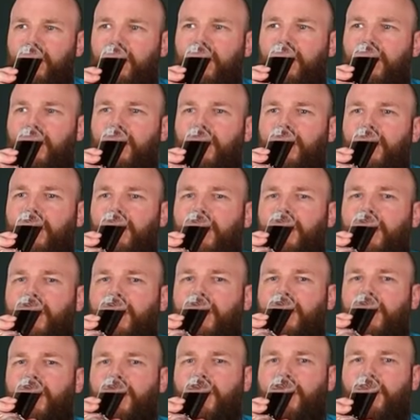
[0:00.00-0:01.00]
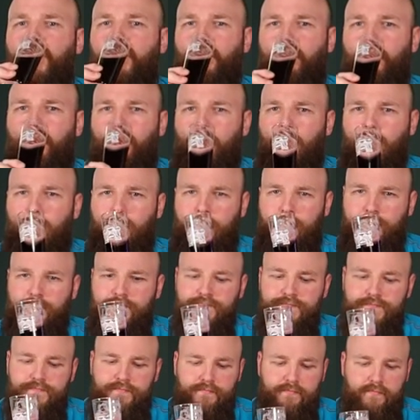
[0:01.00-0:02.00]

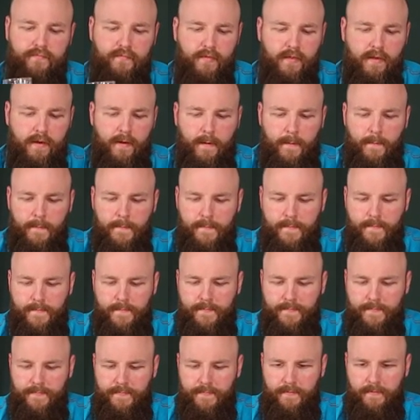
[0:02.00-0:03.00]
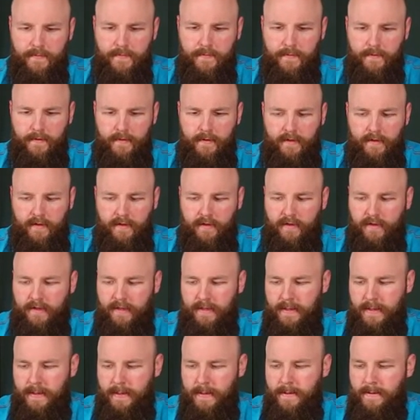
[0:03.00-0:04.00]

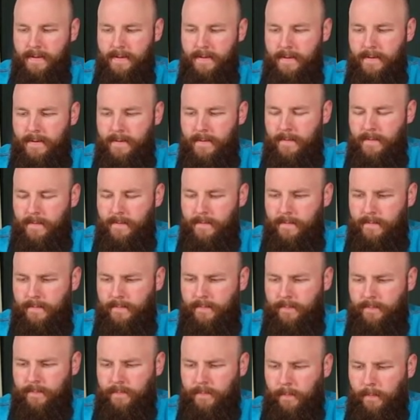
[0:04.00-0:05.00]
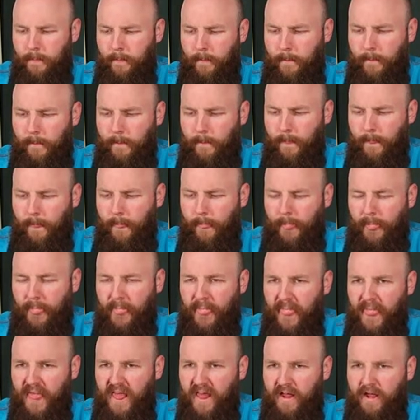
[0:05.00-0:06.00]

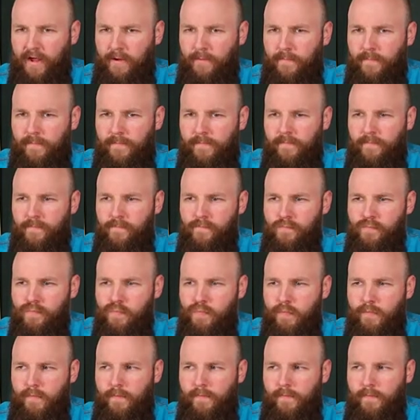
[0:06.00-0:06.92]
(no one is talking)